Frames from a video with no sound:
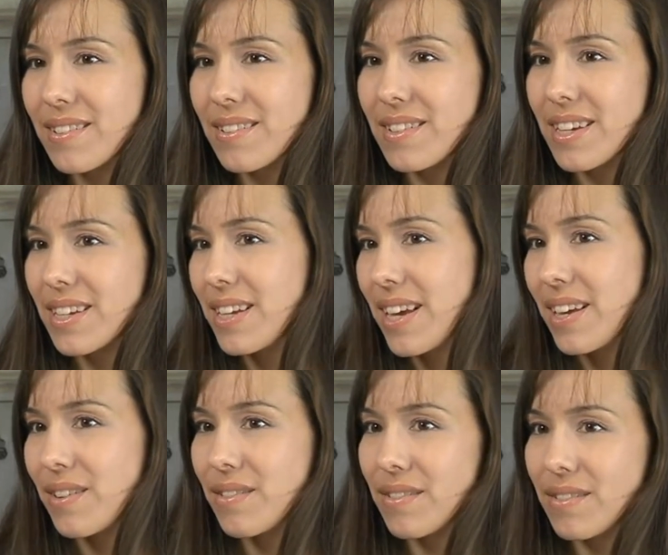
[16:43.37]
dictate.
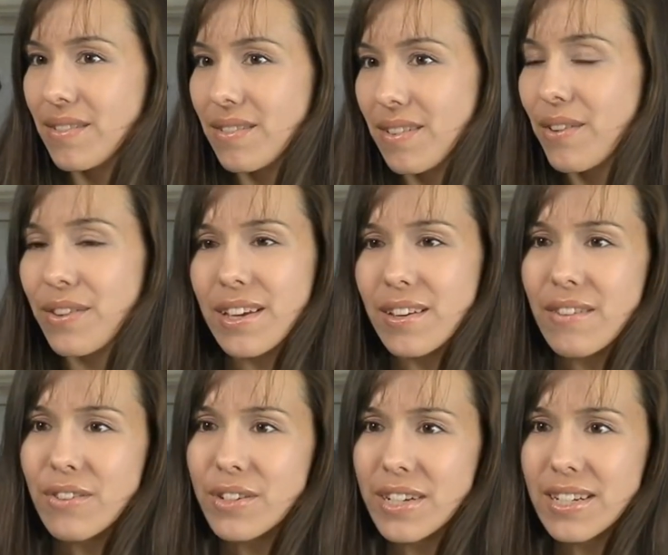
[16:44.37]
I don't think I could
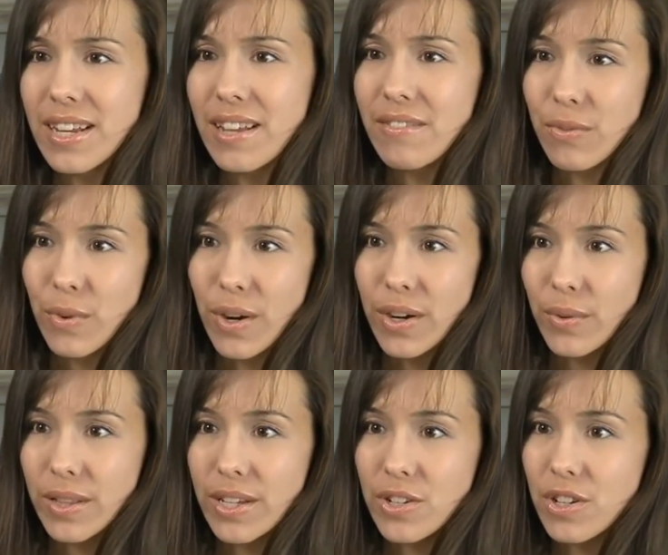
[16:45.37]
ever dictate, even if we are in a
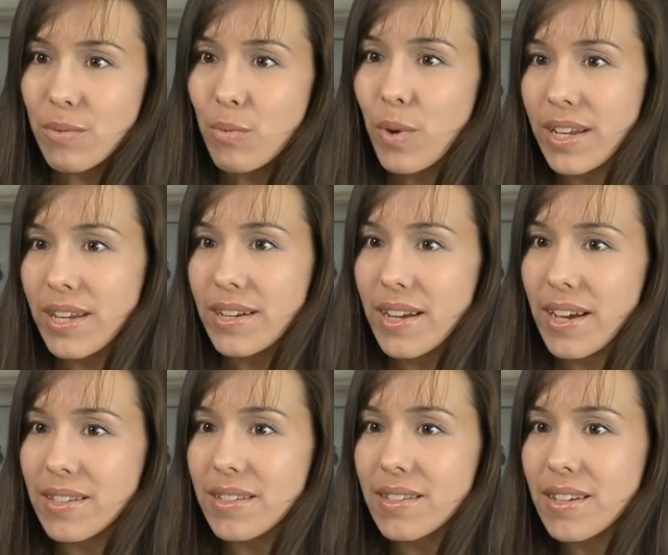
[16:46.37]
relationship, what he
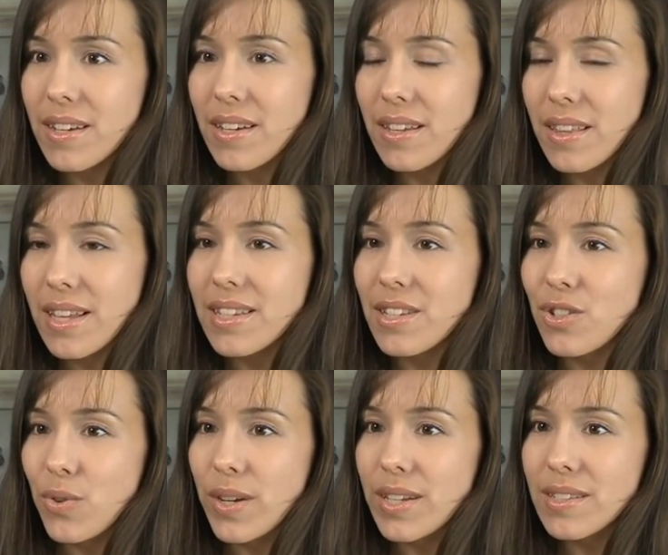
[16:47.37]
does. That's his
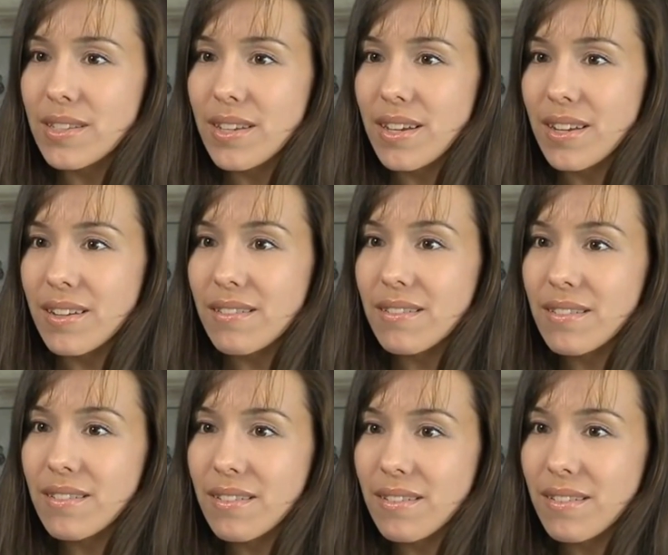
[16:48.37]
choice. And
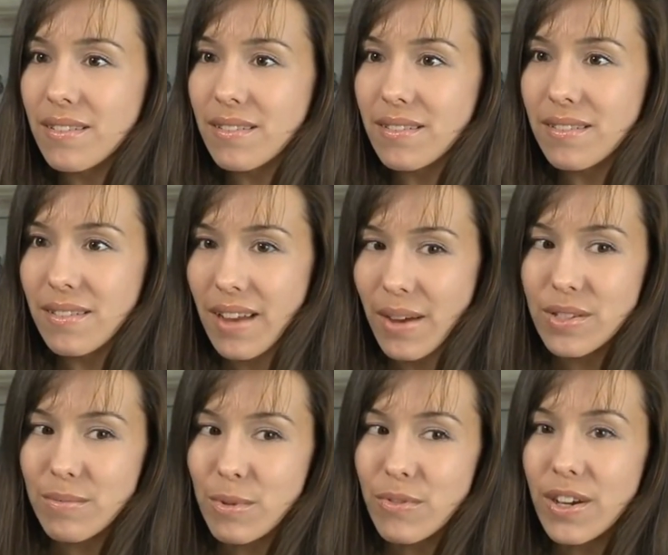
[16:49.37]
I
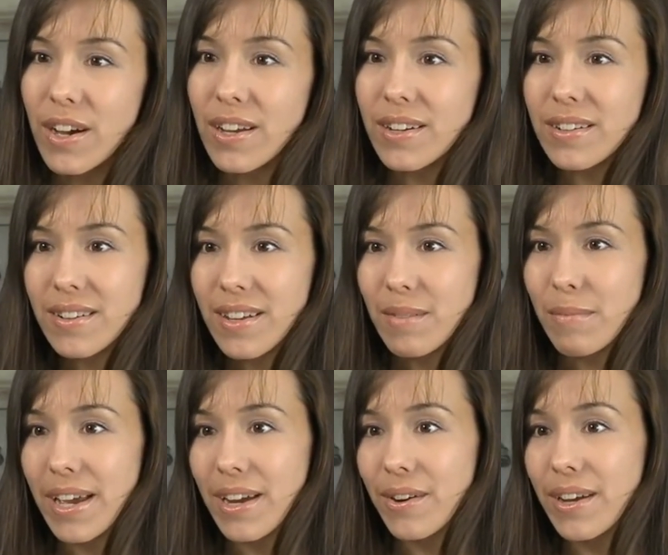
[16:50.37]
was moving on in
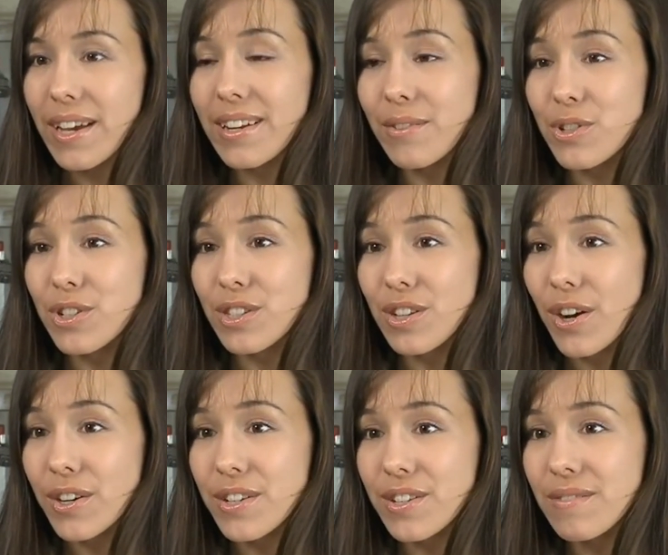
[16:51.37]
my area, and it was just
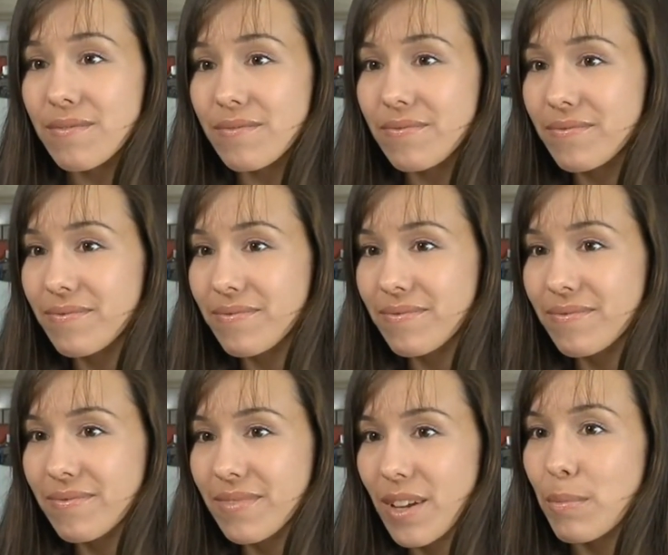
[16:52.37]
hard to
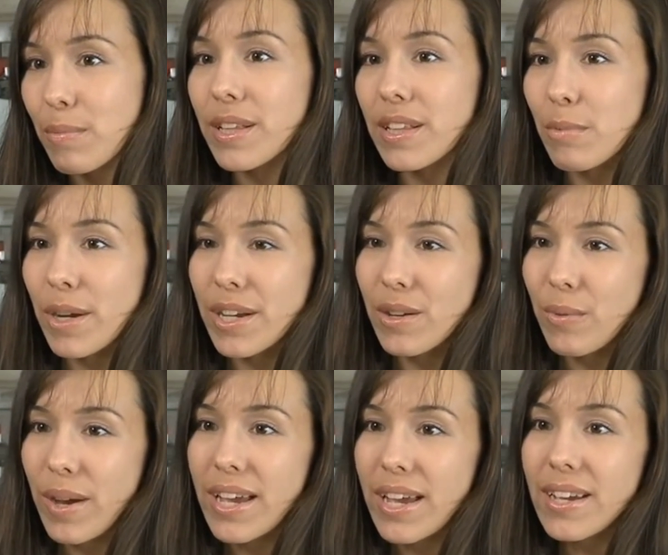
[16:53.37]
completely break
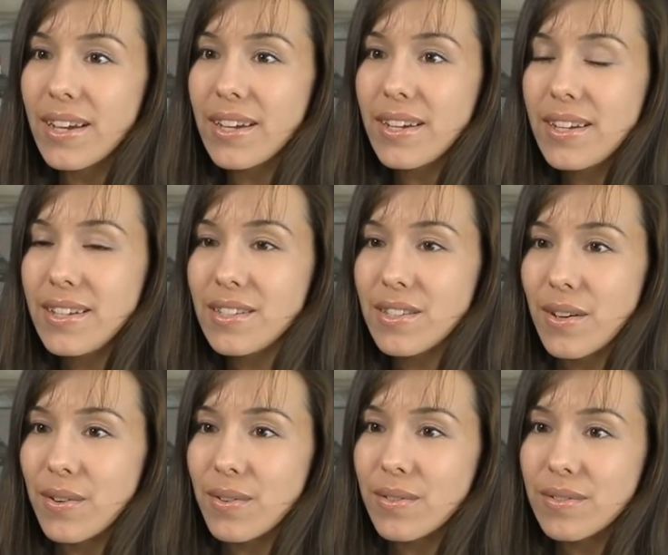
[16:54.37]
away.
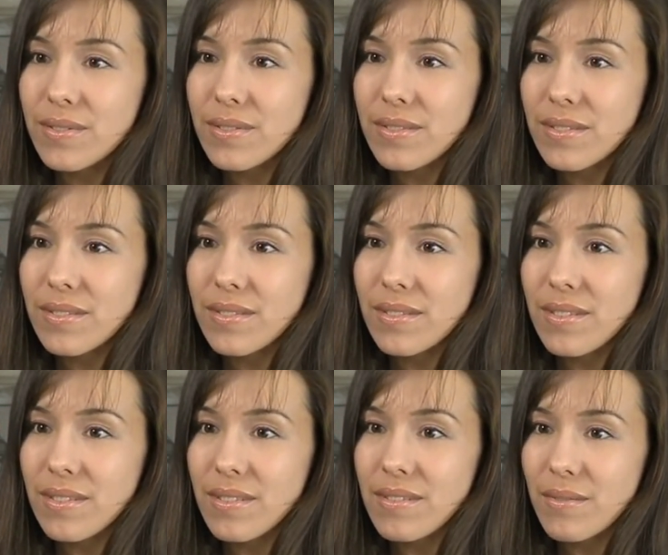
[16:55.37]
So
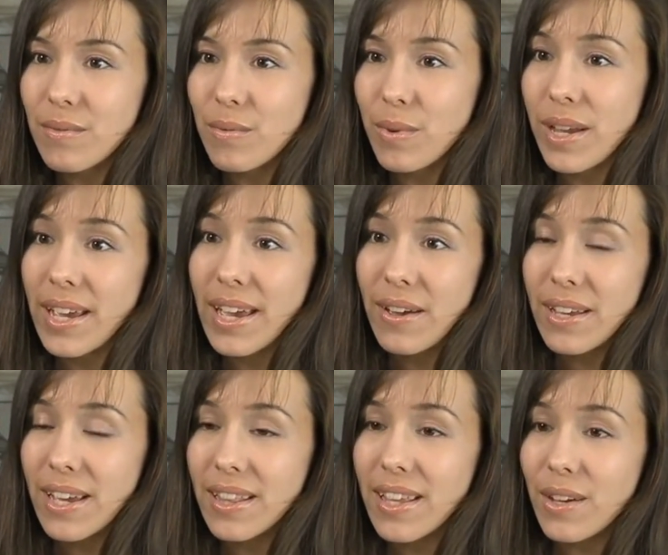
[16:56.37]
we hang out
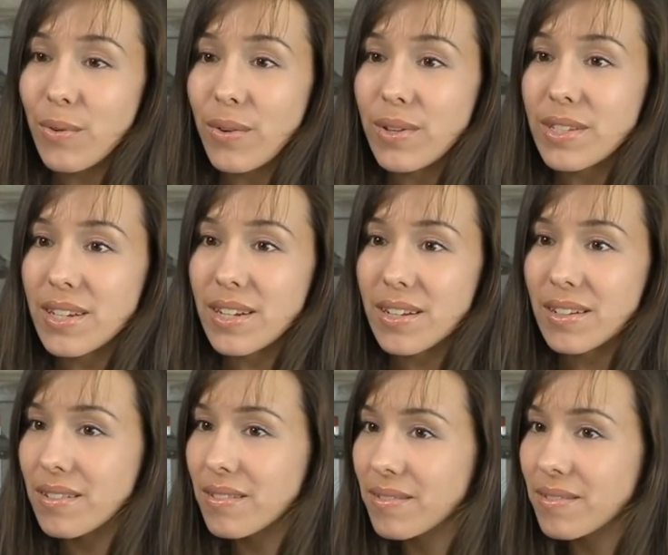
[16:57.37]
again like we always did. And